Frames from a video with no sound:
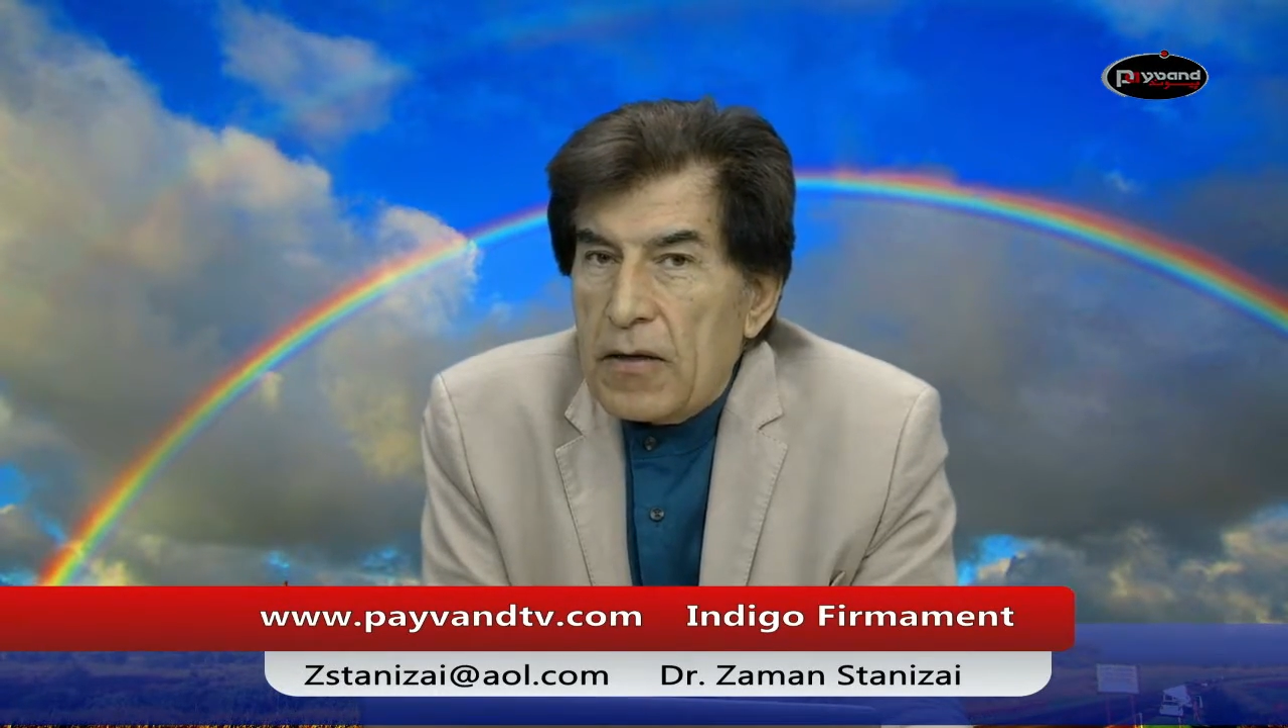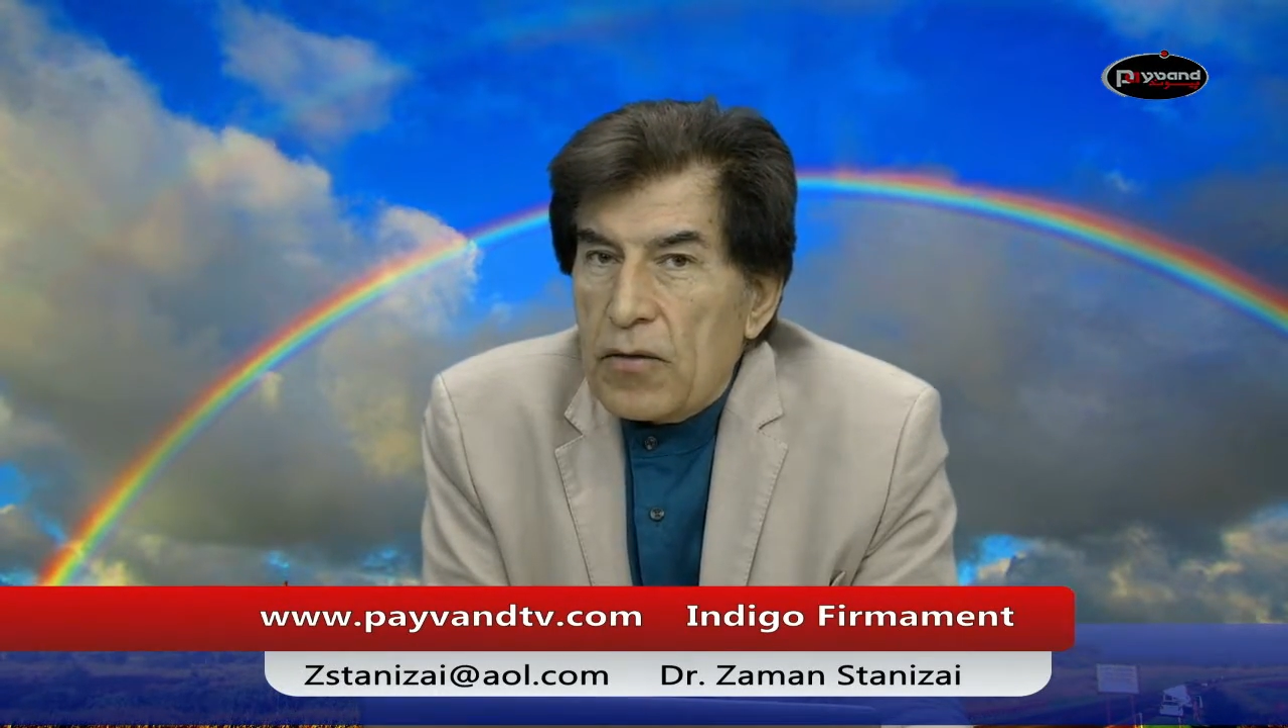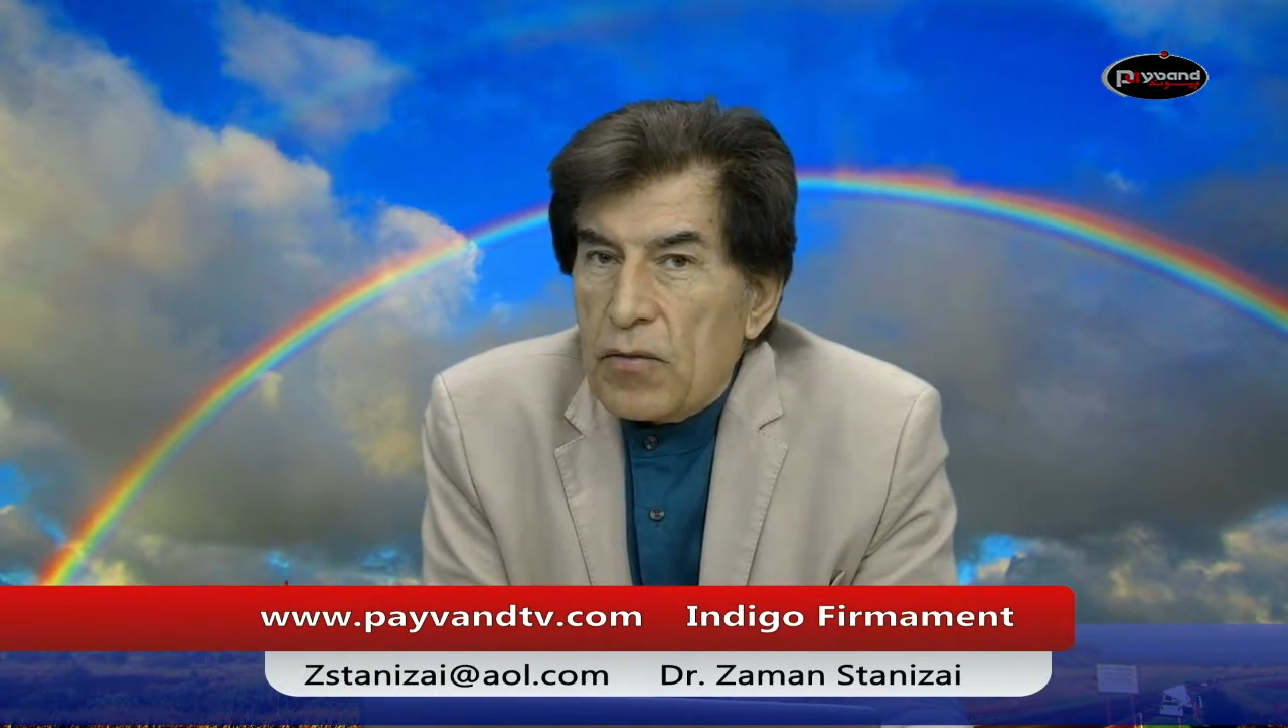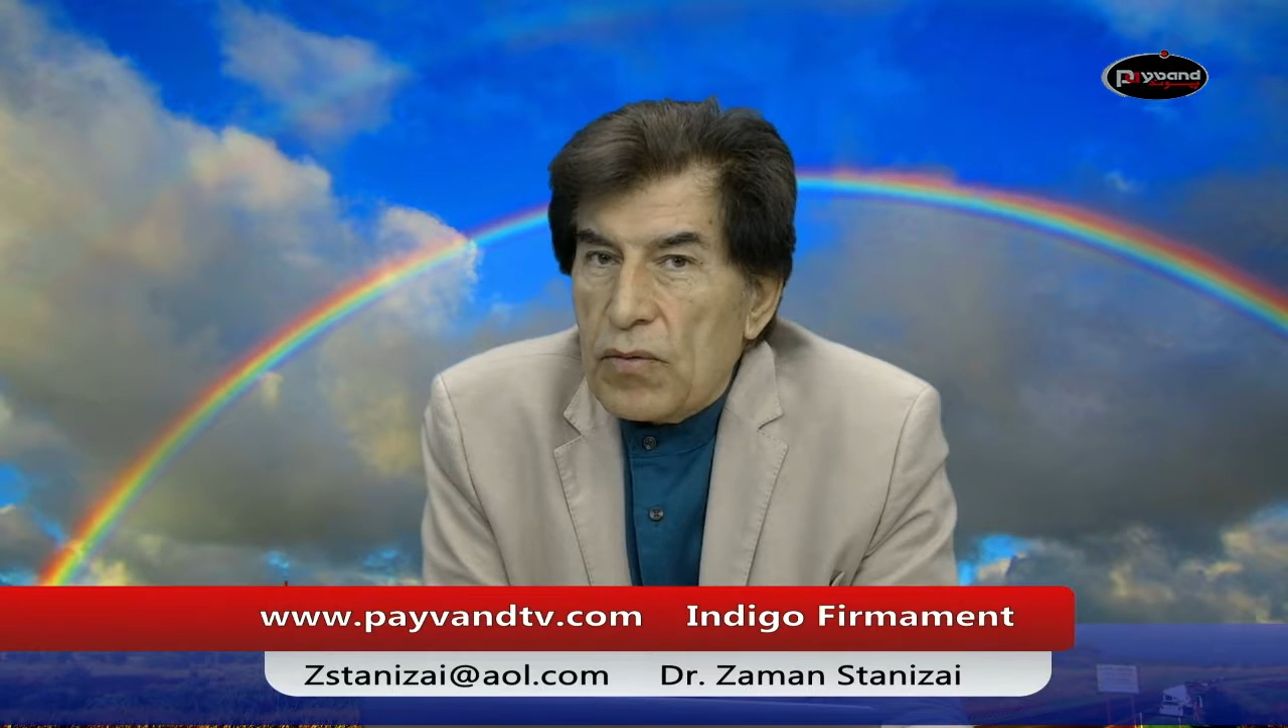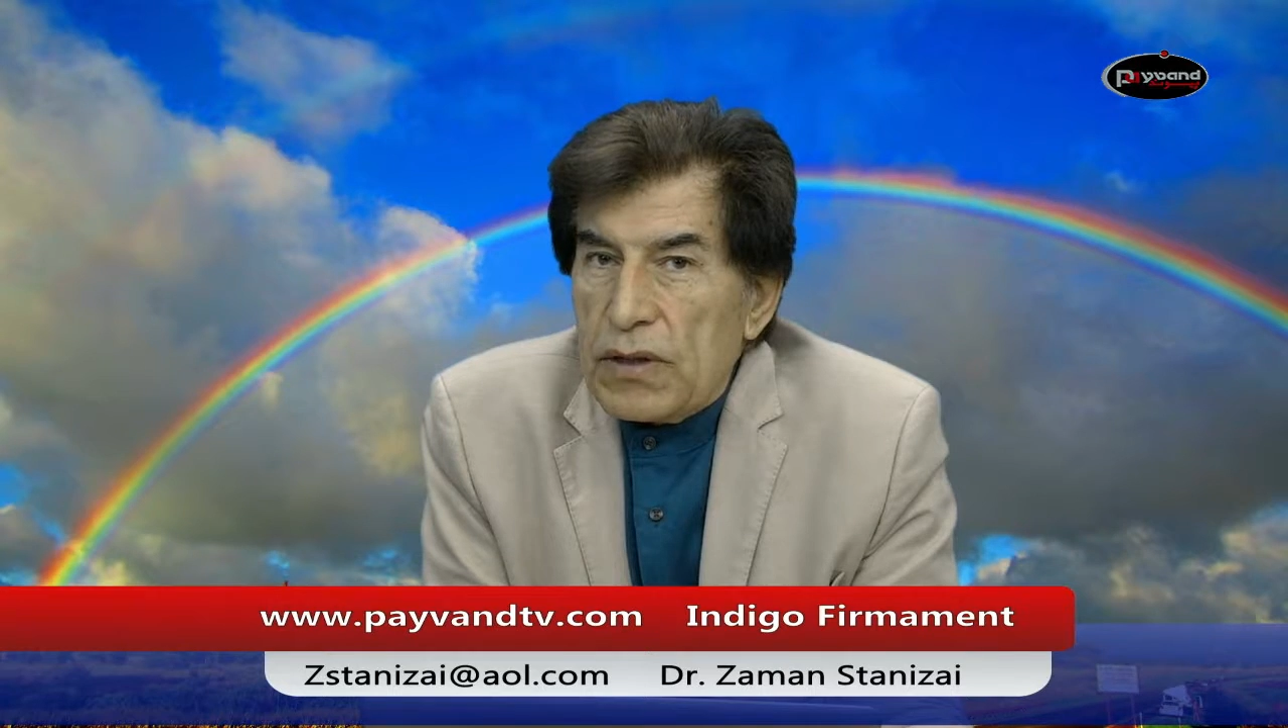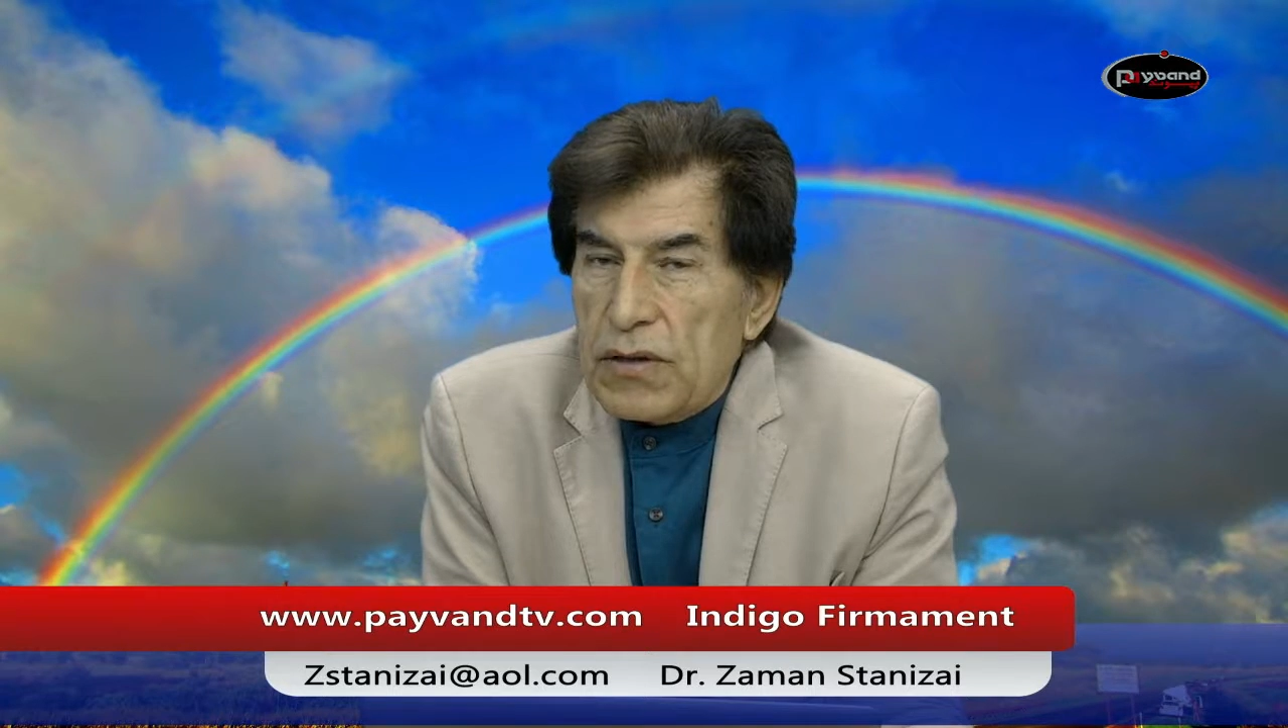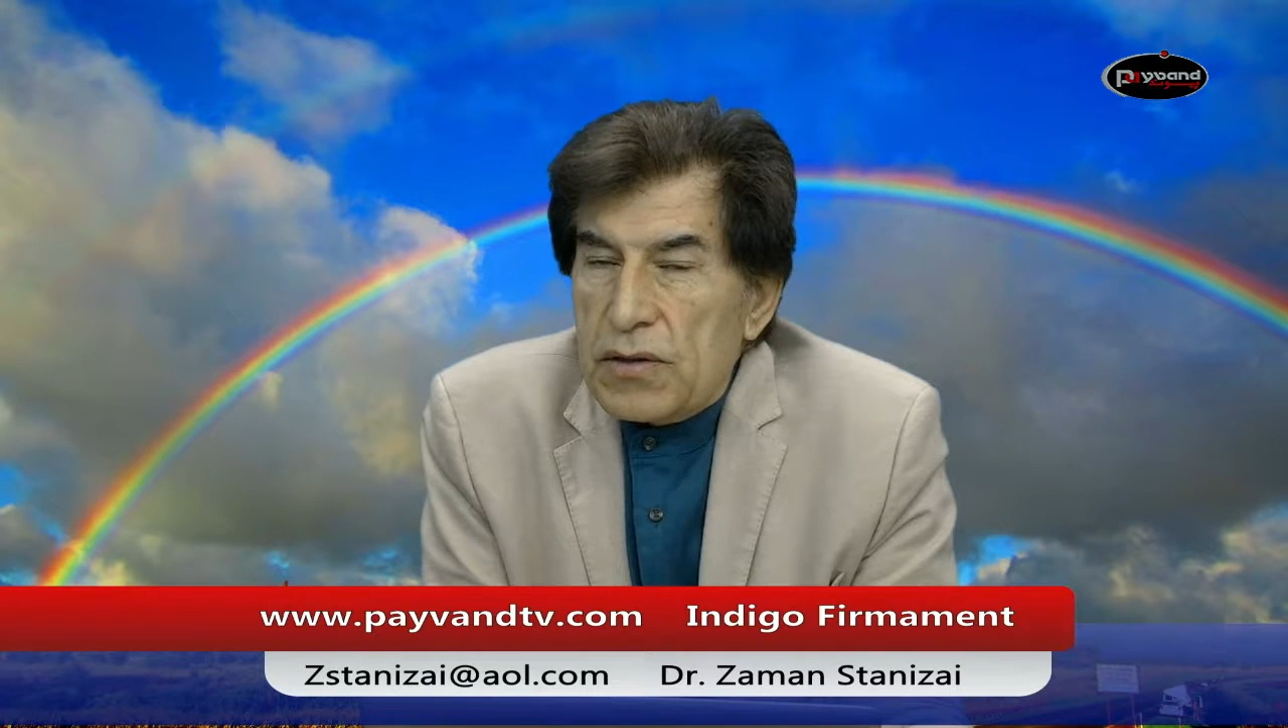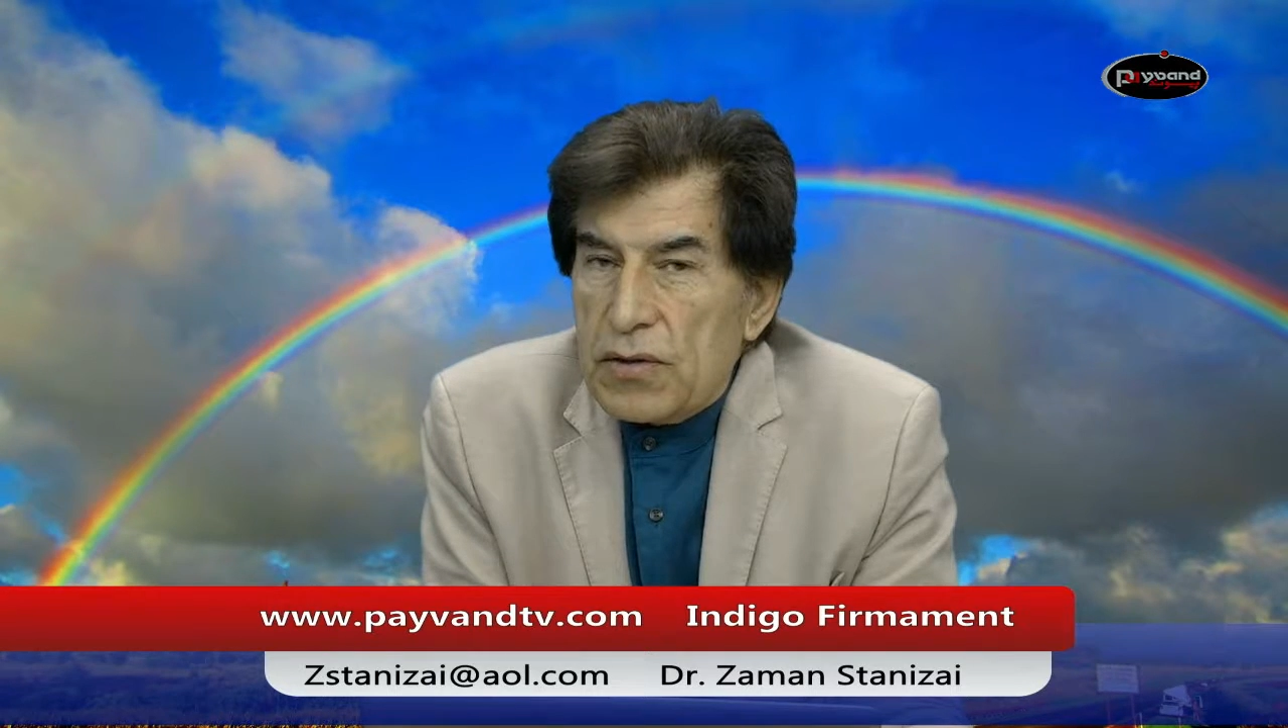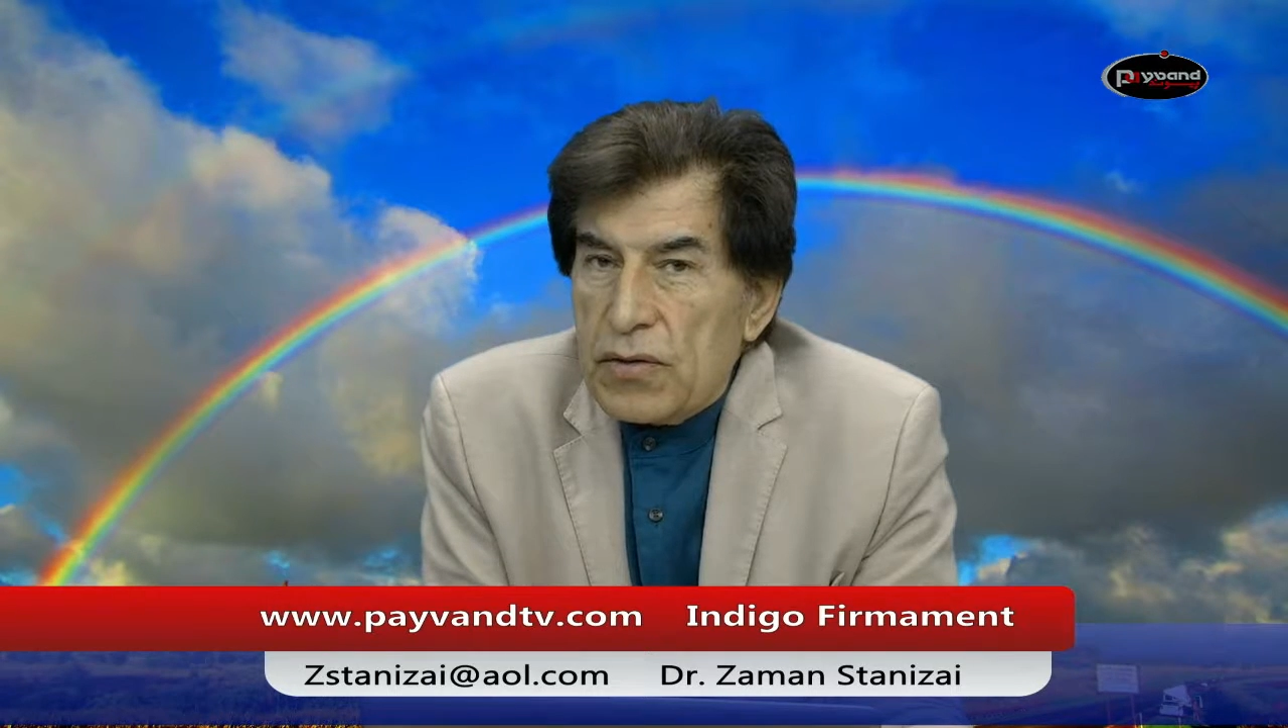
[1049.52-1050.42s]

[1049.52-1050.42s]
which